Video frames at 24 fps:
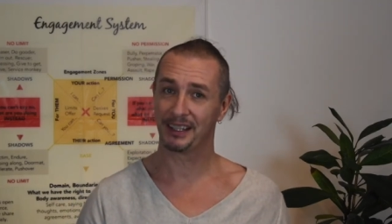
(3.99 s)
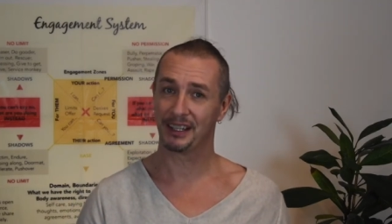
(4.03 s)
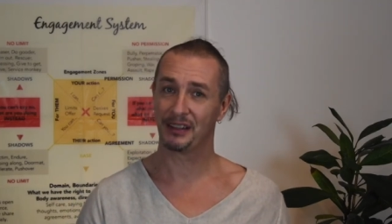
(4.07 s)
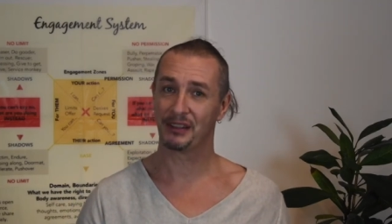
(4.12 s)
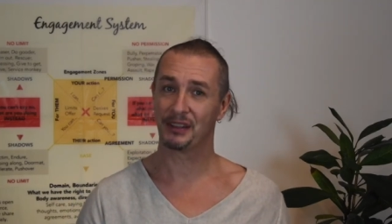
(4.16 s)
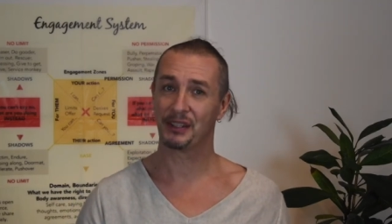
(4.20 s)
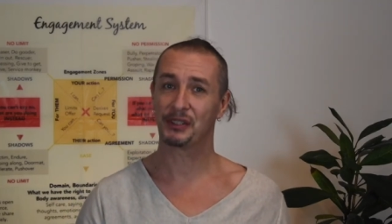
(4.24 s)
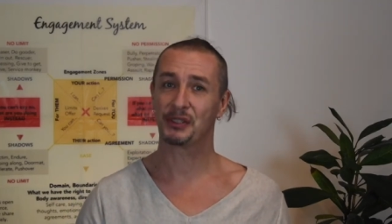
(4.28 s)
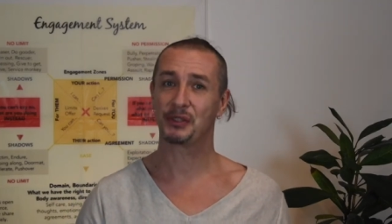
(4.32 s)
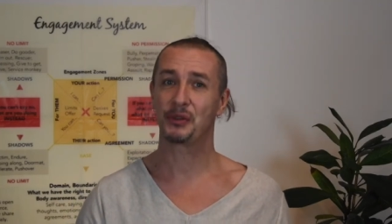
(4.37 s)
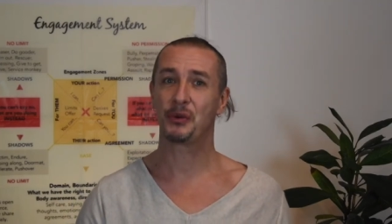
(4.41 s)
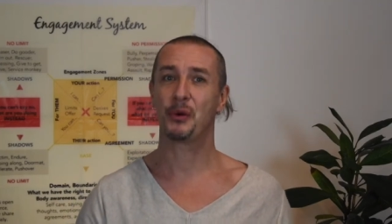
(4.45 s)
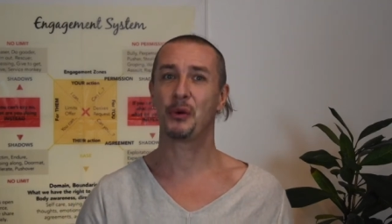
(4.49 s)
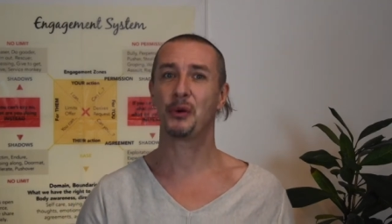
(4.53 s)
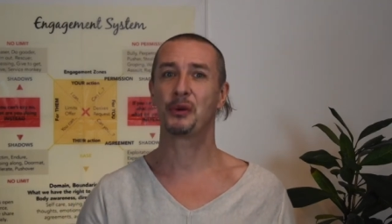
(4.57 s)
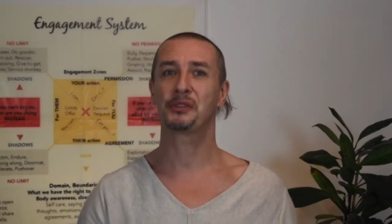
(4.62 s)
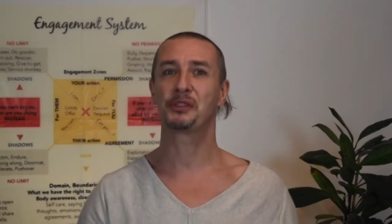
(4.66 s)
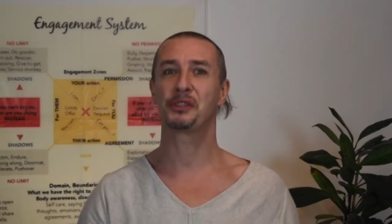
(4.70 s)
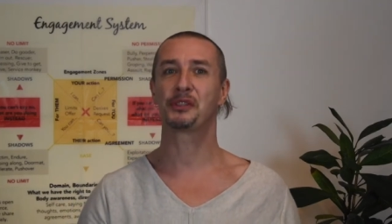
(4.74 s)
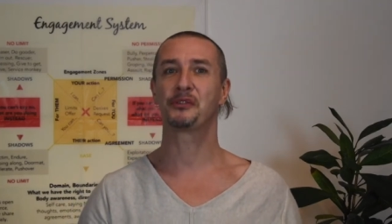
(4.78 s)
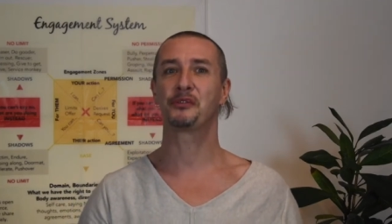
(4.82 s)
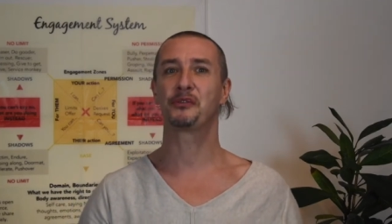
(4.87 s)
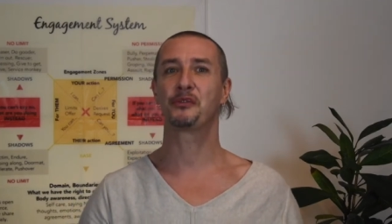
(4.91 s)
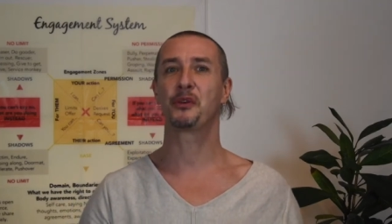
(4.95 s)
This
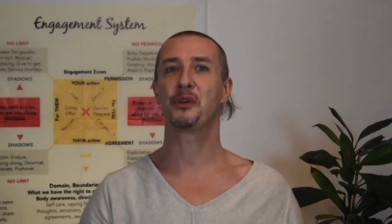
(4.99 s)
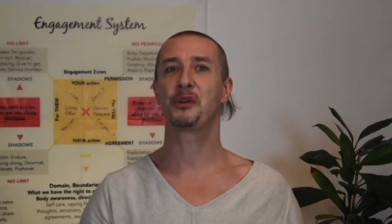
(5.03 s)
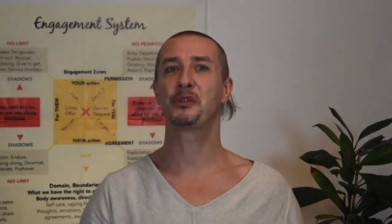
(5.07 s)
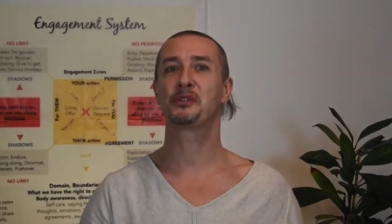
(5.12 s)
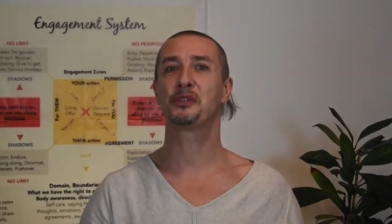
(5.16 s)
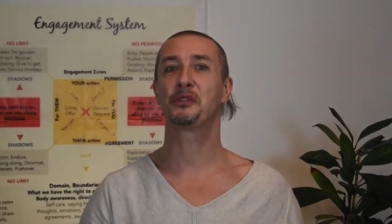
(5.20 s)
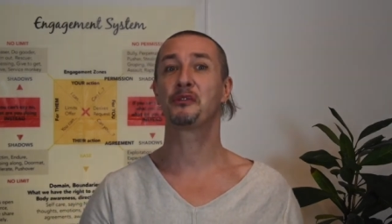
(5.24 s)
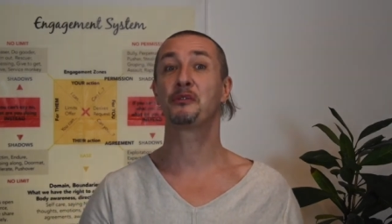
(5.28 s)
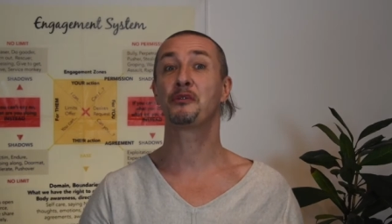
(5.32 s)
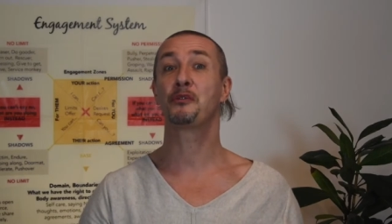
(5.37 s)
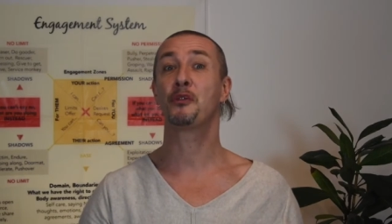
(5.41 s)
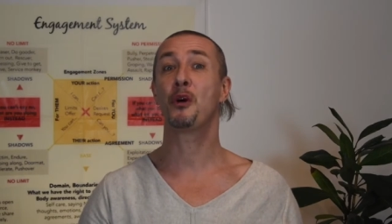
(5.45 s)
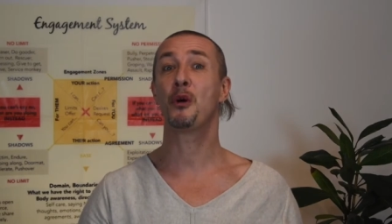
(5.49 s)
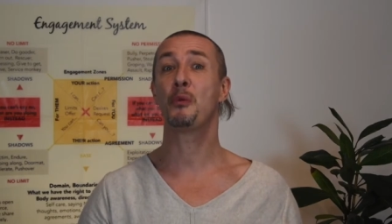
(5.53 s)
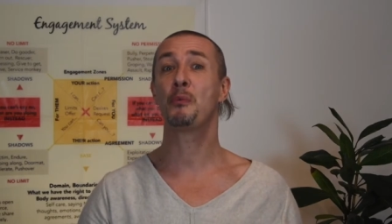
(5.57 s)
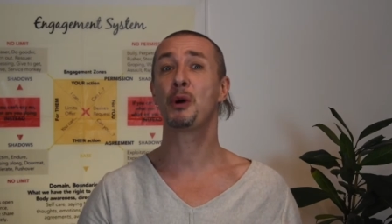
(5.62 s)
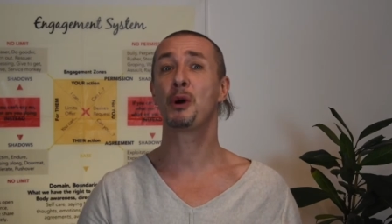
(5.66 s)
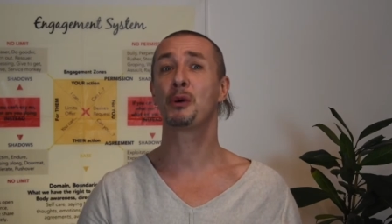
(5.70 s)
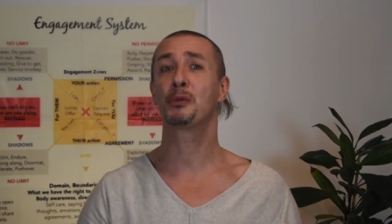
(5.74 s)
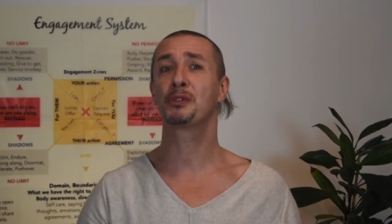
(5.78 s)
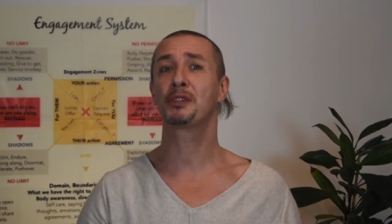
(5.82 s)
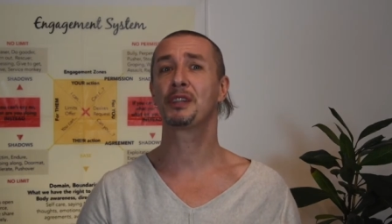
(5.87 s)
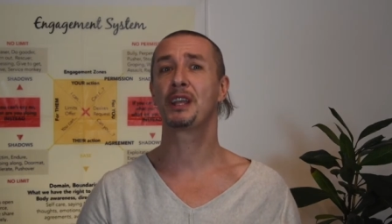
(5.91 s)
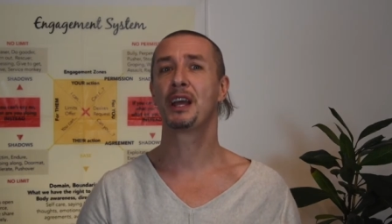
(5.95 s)
course is first and
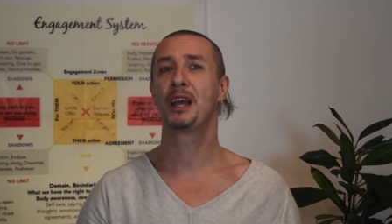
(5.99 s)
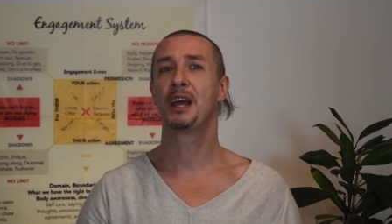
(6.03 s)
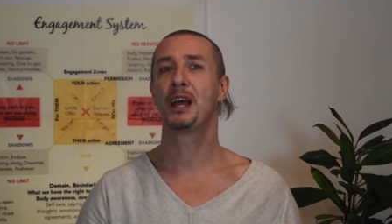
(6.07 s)
foremost